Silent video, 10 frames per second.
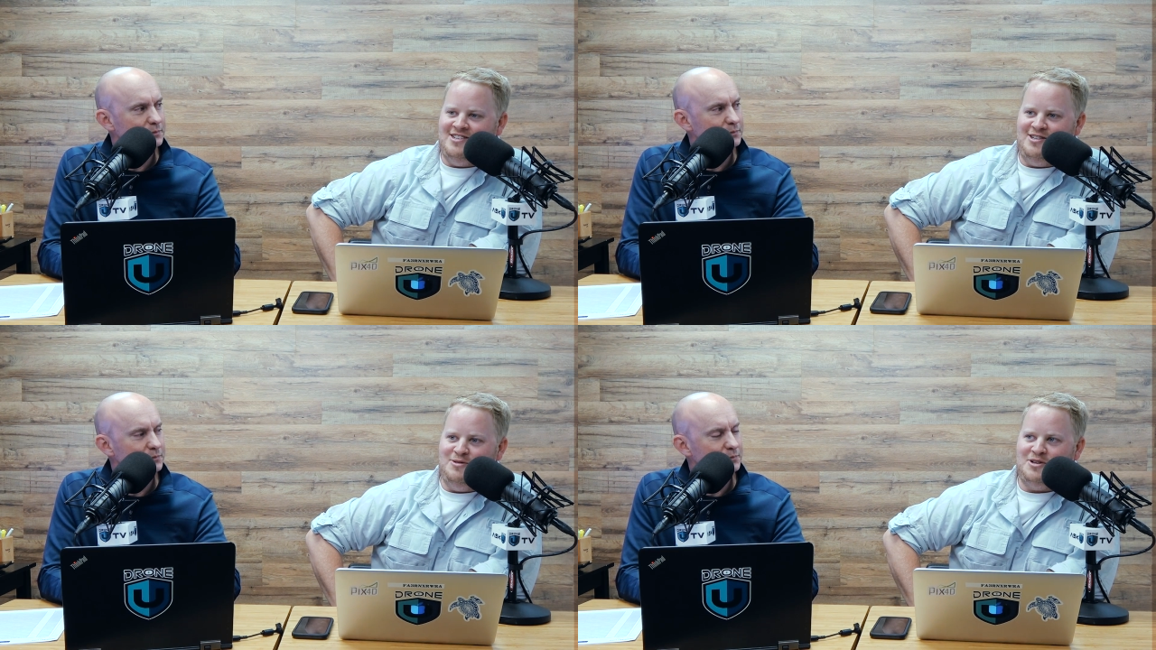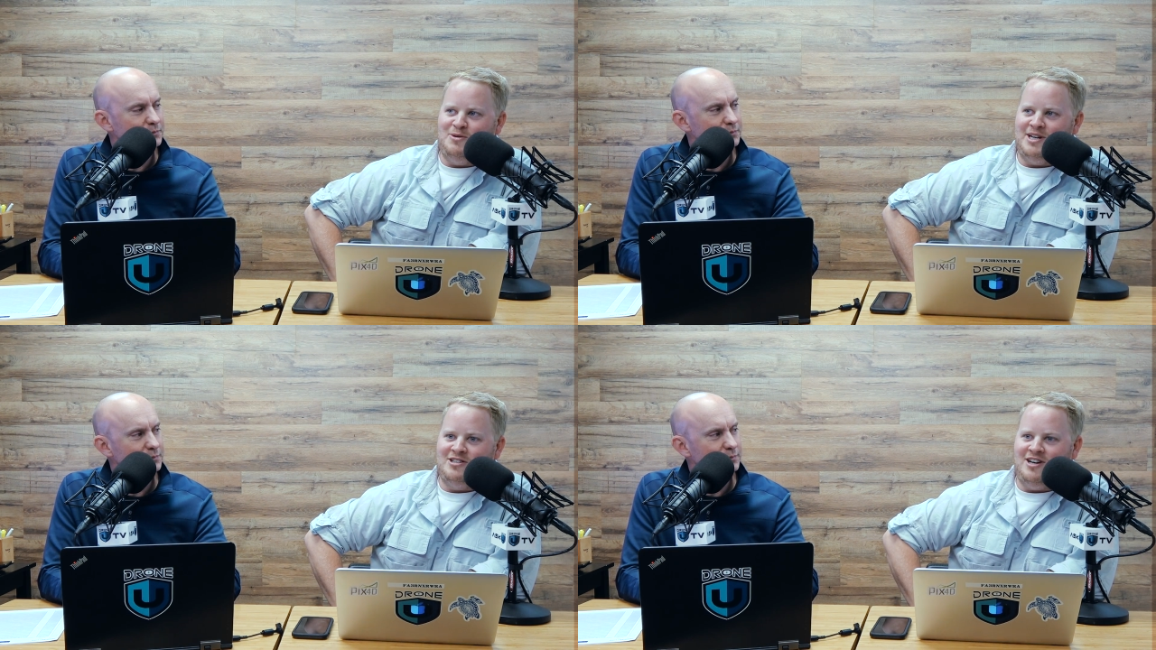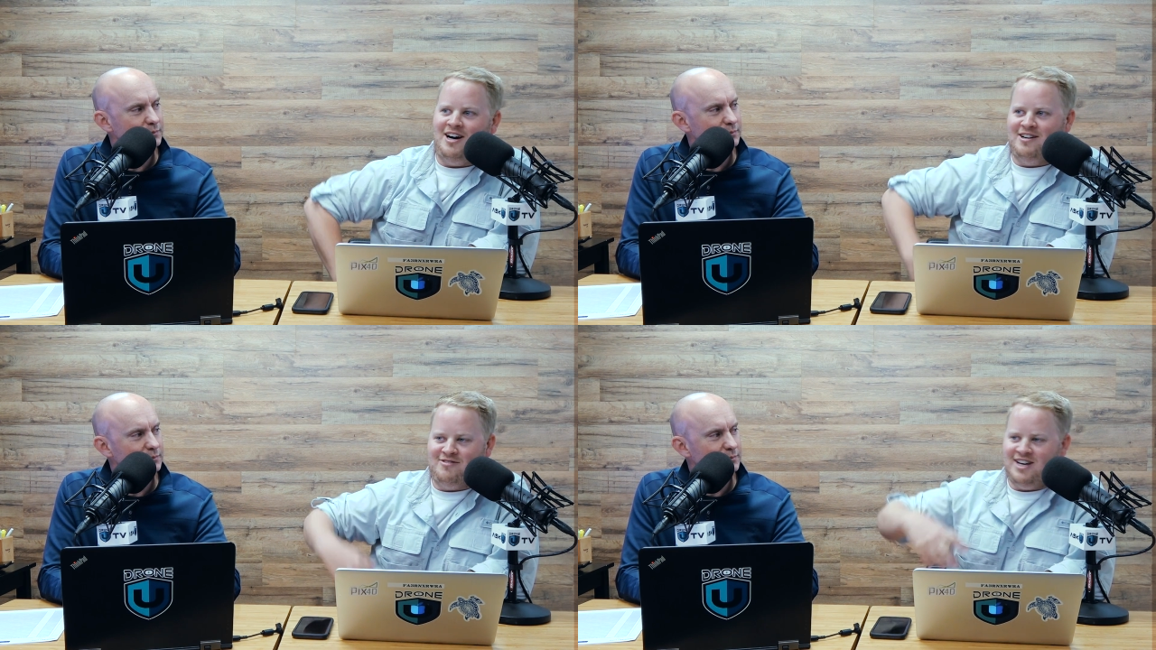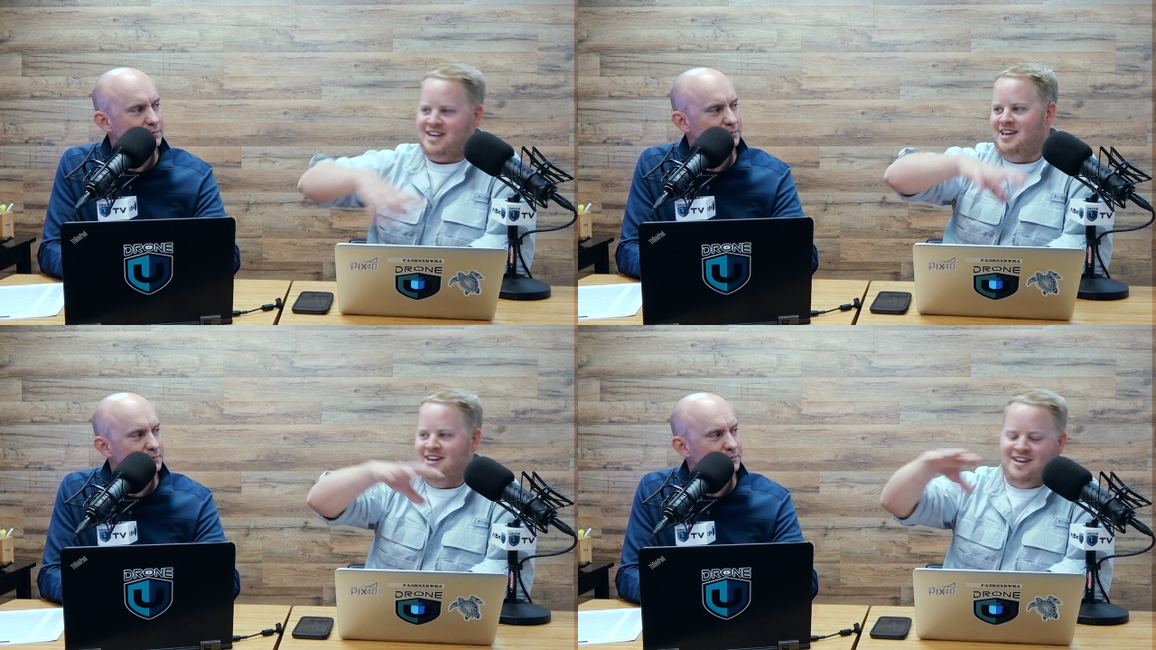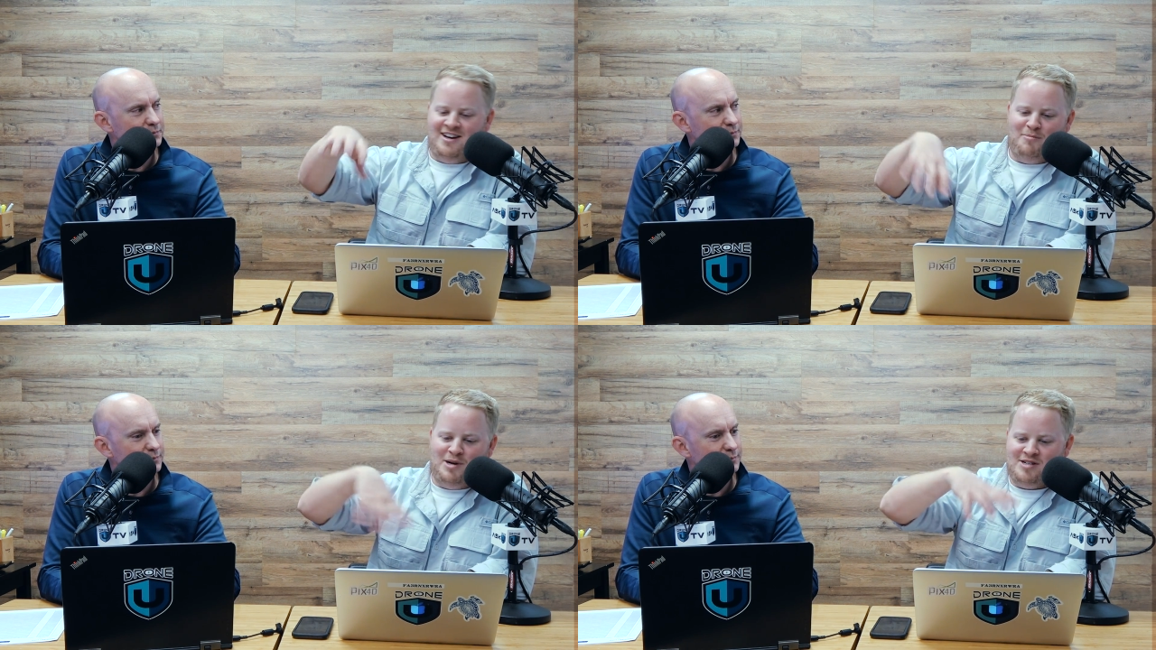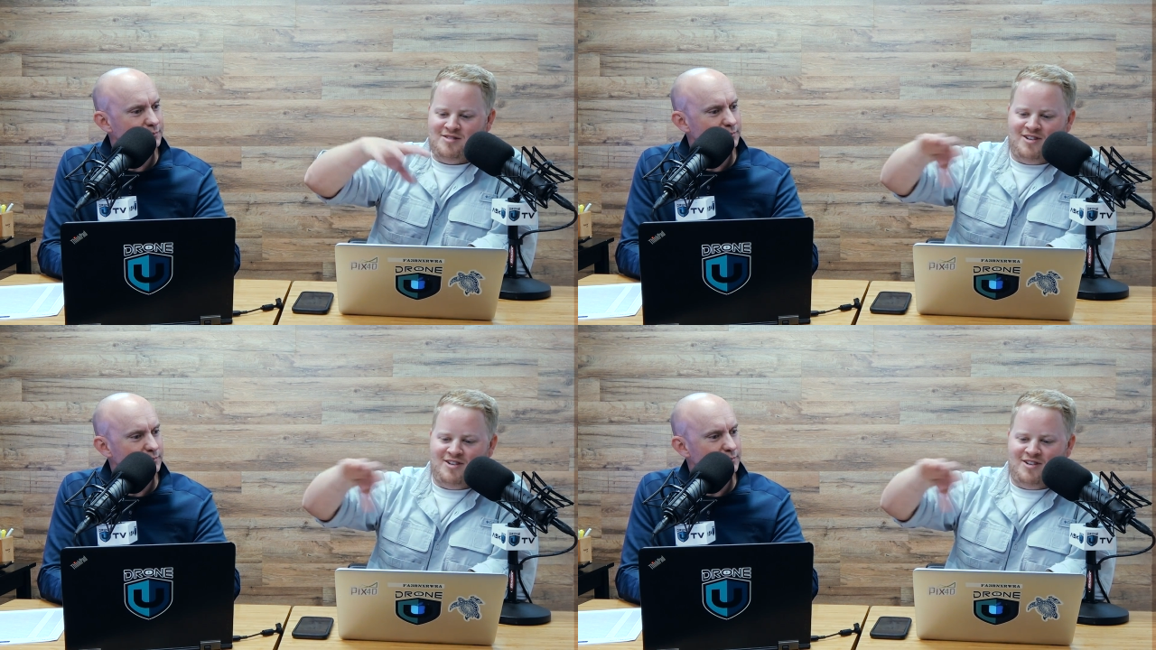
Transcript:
Speaker 1: to do a quick shot of like a bunch